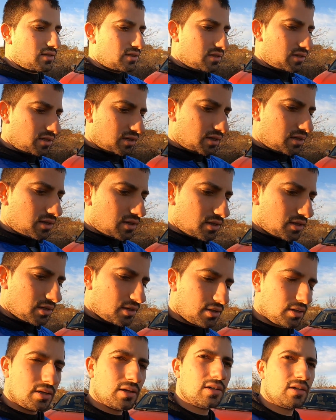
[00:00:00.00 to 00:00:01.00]
The
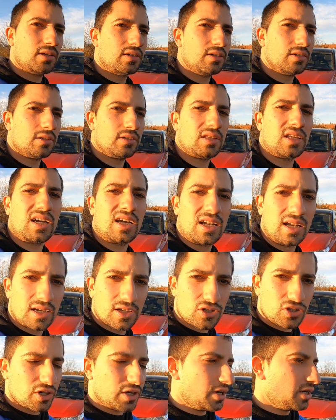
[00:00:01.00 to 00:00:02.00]

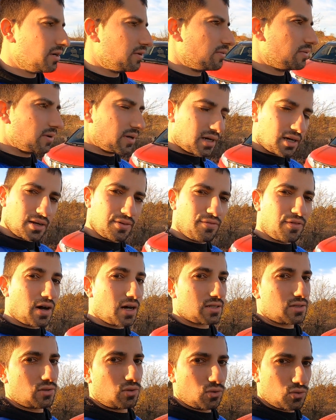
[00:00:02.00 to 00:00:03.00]
clutch really
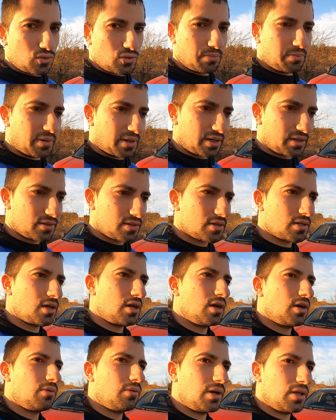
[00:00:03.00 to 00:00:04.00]
fast also burns
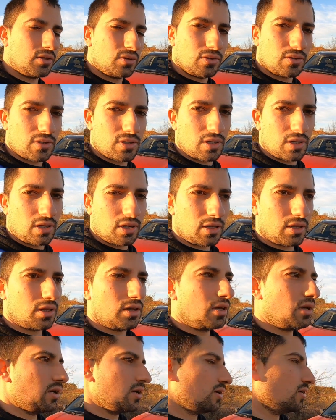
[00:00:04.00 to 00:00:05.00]
when using it
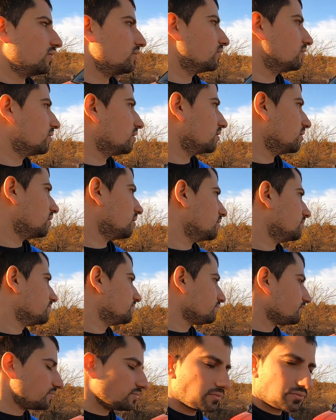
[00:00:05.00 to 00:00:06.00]
on
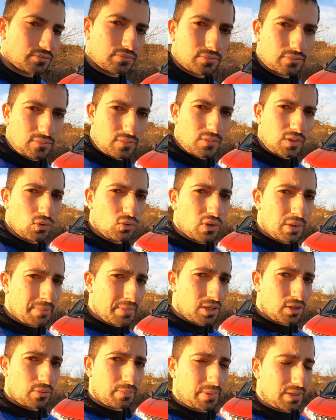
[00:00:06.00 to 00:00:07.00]
a
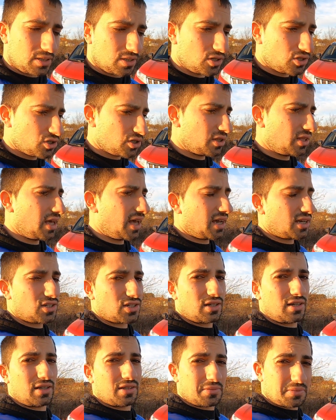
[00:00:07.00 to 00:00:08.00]
middle position.
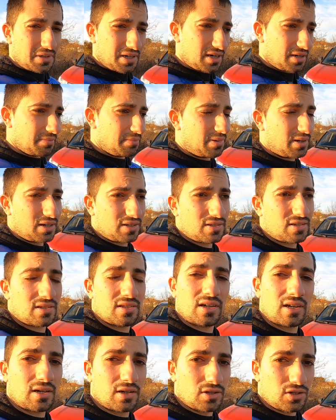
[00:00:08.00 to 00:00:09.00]
Actually, it really
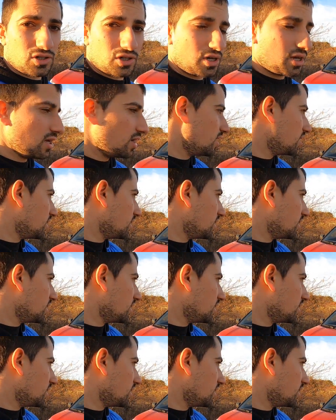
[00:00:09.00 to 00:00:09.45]
burns the clutch.